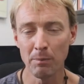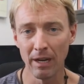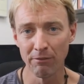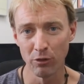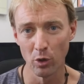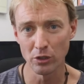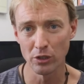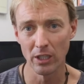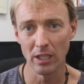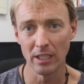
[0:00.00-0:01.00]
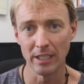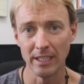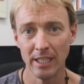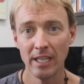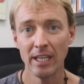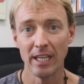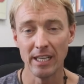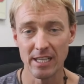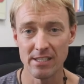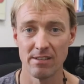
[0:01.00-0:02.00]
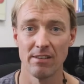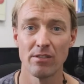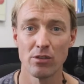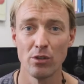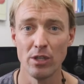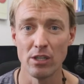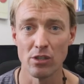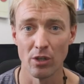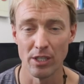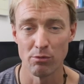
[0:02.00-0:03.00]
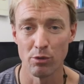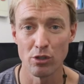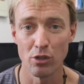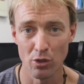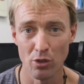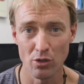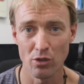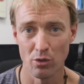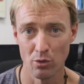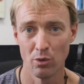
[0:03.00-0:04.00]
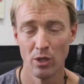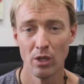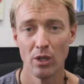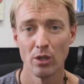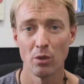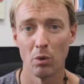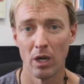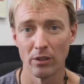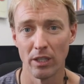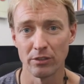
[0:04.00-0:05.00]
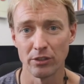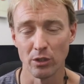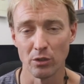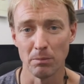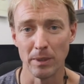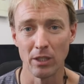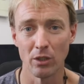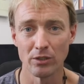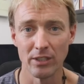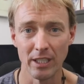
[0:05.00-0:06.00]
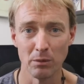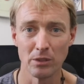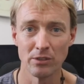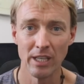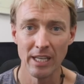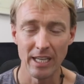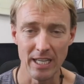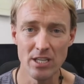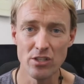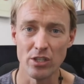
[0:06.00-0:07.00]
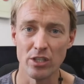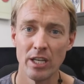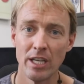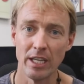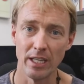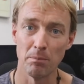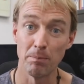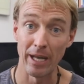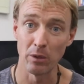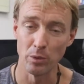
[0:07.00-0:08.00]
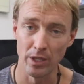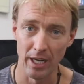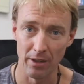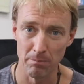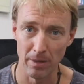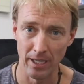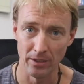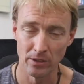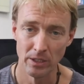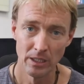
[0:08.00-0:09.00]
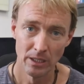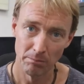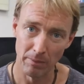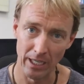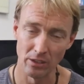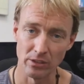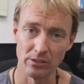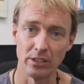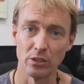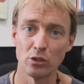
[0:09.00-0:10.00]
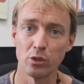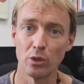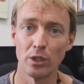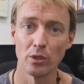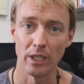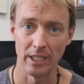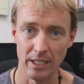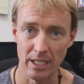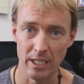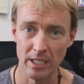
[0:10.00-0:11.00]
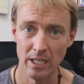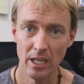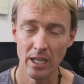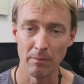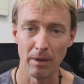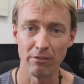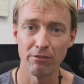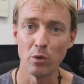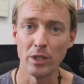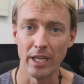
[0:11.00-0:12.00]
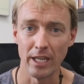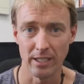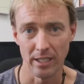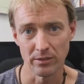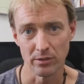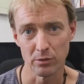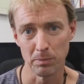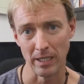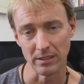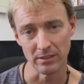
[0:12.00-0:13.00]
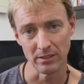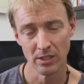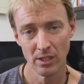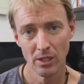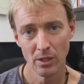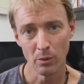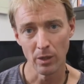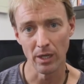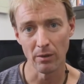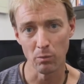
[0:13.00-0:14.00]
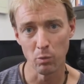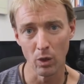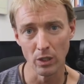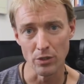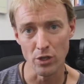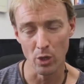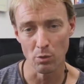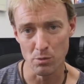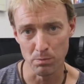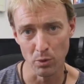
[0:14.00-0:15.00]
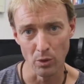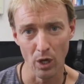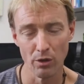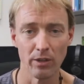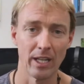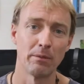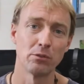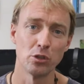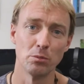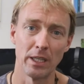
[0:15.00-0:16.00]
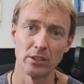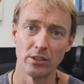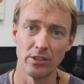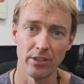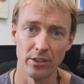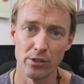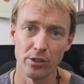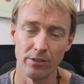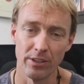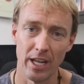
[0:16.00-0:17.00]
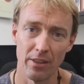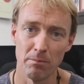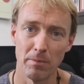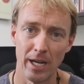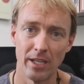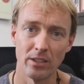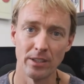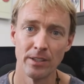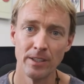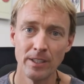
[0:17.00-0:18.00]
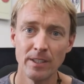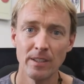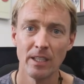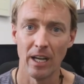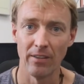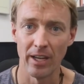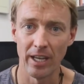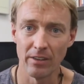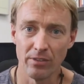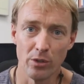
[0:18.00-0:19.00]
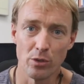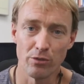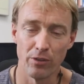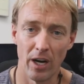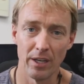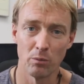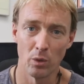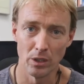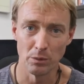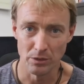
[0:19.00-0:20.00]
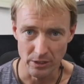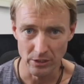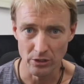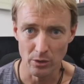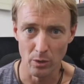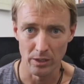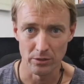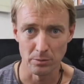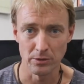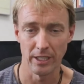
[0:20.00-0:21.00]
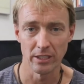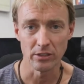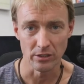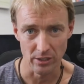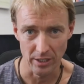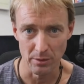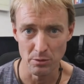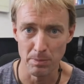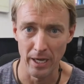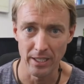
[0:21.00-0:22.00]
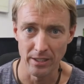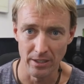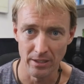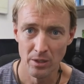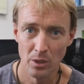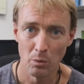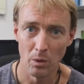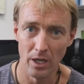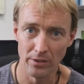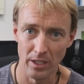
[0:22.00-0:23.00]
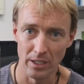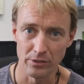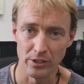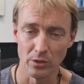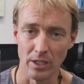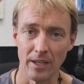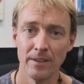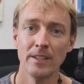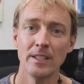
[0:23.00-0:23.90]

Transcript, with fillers: but unfortunately he is two years on, he's returned to the wildlife shelter because he was injured in a battle with another male. Males are territorial, need about 40 hectares of space, and where Wally Joe was put overlapped too much the territory of another male, and, and they had a huge fight, and Wally was injured quite substantially, so he was back in the wildlife shelter.